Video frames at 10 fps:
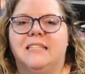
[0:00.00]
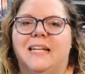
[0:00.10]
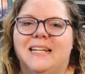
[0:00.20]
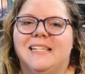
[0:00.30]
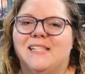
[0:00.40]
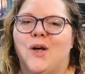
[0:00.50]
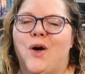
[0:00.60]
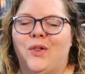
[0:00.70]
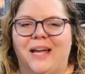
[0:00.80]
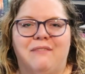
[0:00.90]
That is
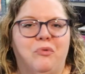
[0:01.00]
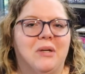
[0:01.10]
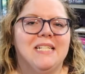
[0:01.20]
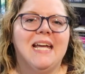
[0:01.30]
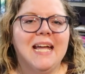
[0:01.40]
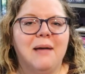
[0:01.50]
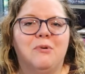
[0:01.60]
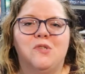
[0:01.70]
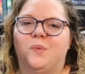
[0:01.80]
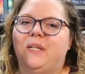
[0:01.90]
all I have for today. I
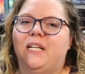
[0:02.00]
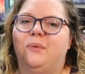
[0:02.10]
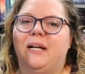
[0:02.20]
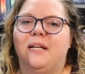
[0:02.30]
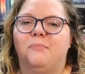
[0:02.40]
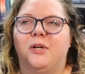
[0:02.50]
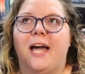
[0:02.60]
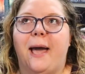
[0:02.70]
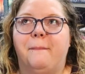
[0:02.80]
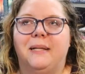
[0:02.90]
post reading, writing,
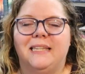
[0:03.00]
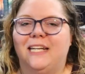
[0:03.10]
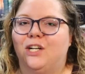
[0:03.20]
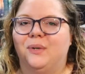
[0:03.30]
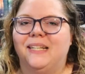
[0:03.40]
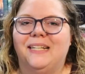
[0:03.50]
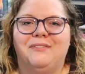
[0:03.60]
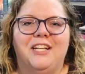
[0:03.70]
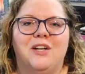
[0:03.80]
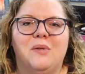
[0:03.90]
book, and planner
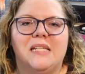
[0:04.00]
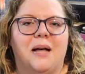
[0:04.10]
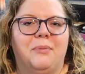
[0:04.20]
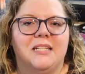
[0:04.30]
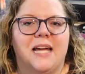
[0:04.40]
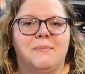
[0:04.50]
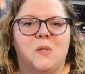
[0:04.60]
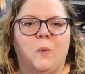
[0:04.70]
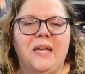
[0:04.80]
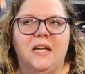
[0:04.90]
related videos a couple of
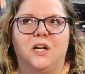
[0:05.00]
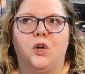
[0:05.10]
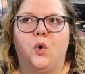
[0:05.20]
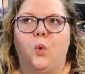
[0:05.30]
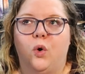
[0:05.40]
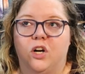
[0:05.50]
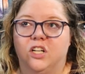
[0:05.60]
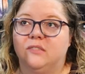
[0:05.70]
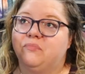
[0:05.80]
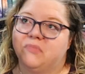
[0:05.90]
times a week
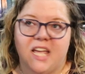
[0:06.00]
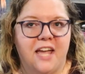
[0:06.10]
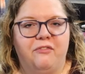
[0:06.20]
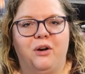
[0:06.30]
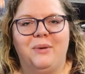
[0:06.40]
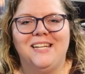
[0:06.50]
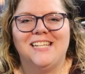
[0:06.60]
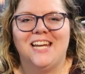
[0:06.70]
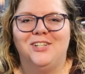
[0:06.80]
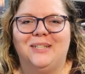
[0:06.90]
or every
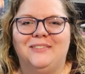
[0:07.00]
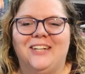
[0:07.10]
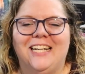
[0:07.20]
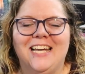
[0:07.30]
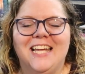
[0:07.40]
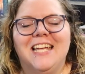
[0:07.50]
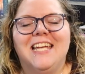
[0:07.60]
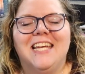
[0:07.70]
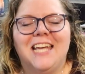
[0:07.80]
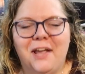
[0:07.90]
weekday during Veda.
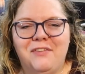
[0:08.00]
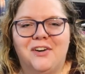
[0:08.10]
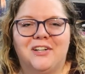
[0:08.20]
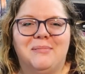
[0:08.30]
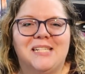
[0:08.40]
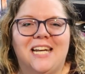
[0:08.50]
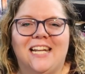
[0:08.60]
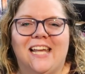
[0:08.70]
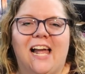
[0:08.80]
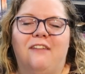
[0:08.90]
If you don't want to miss
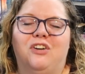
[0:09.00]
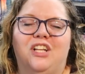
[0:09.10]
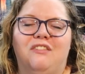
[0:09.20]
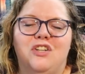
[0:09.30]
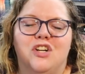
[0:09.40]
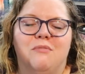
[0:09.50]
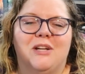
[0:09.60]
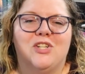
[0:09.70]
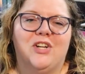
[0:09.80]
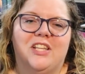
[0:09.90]
anything I have going in the future,
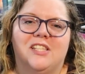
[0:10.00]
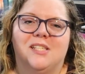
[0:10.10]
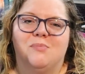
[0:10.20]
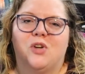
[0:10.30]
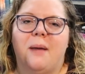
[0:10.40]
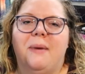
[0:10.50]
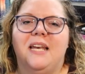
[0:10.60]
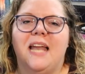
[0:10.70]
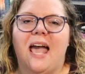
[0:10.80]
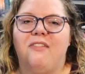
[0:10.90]
make sure you hit the subscribe
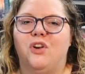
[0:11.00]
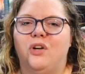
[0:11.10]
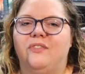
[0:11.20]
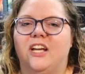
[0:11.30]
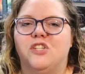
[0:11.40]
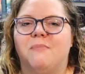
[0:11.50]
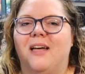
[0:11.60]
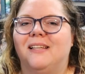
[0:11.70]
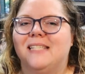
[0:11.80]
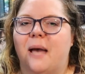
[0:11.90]
button and the notification
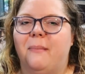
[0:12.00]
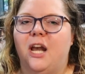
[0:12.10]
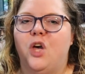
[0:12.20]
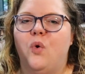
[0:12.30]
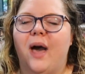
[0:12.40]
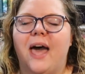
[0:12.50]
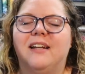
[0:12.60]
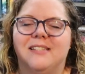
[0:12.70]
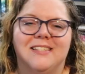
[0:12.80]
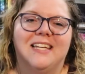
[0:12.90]
bell down below.
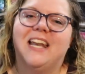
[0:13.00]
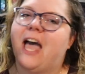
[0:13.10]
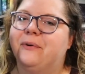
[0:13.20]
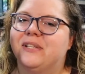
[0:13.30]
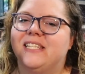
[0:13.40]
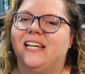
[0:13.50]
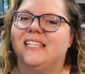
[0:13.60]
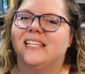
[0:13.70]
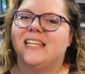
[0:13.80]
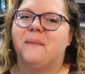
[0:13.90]
And until then, I will see you
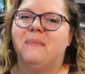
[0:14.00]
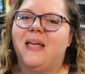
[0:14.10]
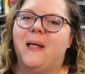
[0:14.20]
guys next time.